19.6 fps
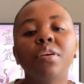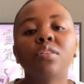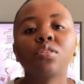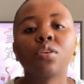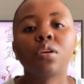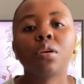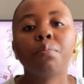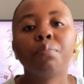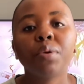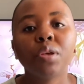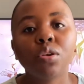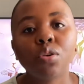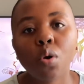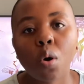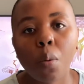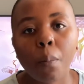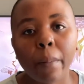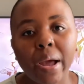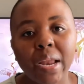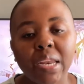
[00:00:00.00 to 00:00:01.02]
It's going to be
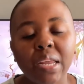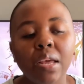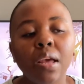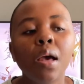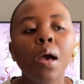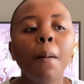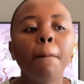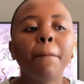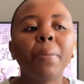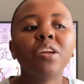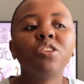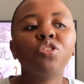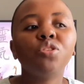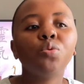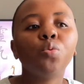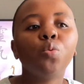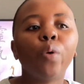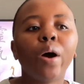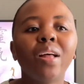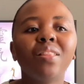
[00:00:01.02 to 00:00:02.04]
your money, but you
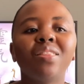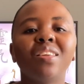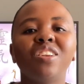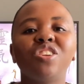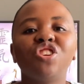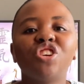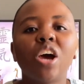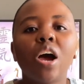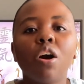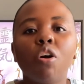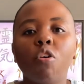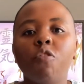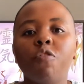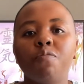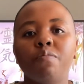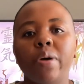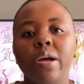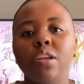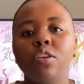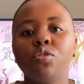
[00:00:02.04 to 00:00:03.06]
want that chunk of
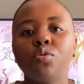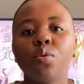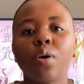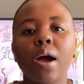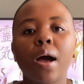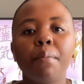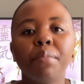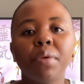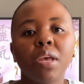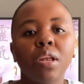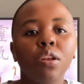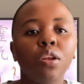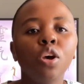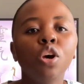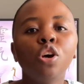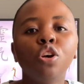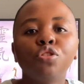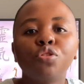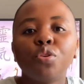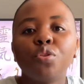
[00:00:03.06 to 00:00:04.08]
money to come in
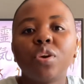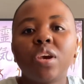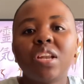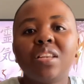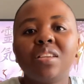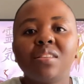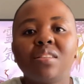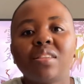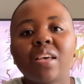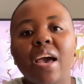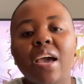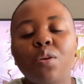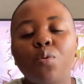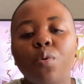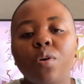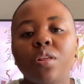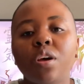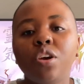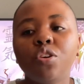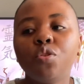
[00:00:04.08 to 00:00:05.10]
so you can decide
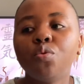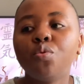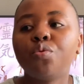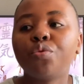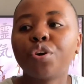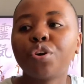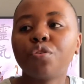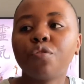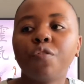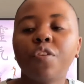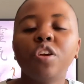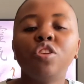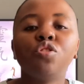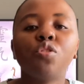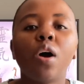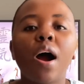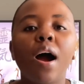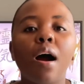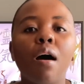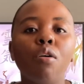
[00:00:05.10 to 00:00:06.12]
whether you renovate
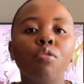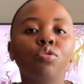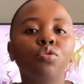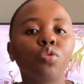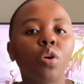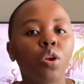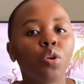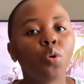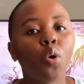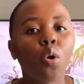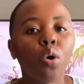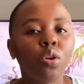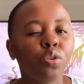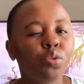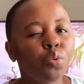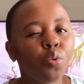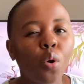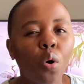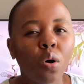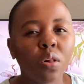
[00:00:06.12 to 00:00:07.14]
your house and
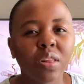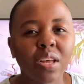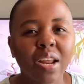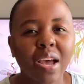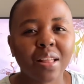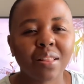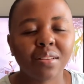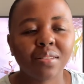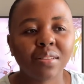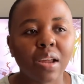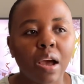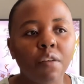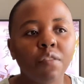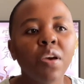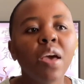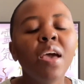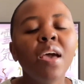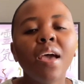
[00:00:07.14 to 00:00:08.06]
do all that other stuff.